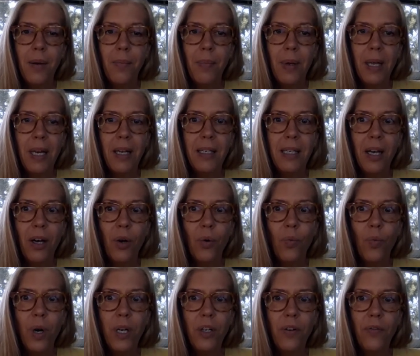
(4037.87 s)
Main idea are
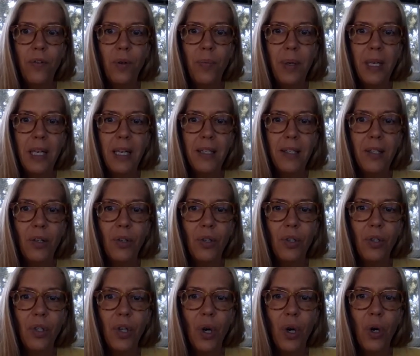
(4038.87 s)
wonderful because they're
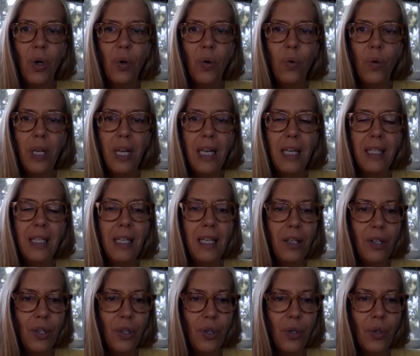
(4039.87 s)
so
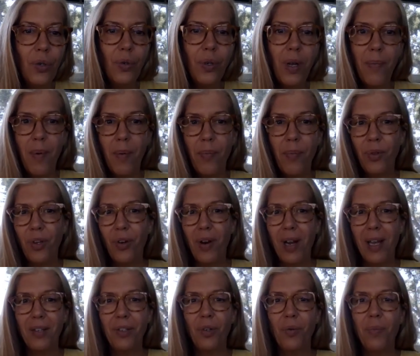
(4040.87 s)
easy to come up with your
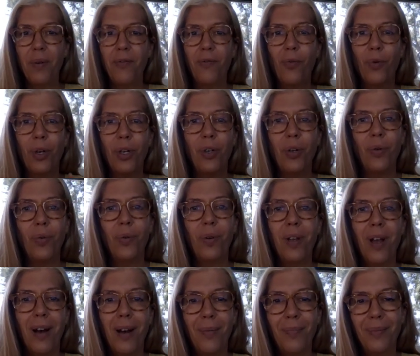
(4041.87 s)
answer before you
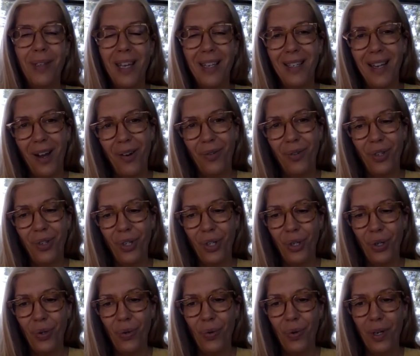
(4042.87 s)
get down
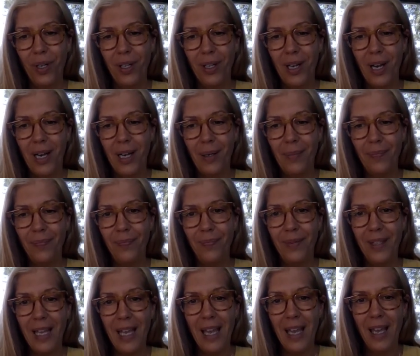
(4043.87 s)
to
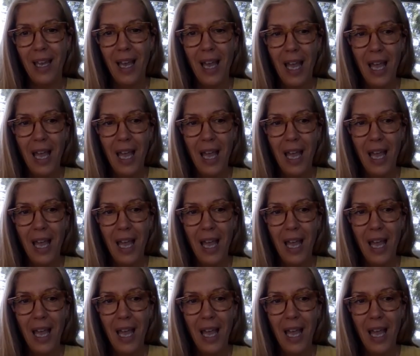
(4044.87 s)
the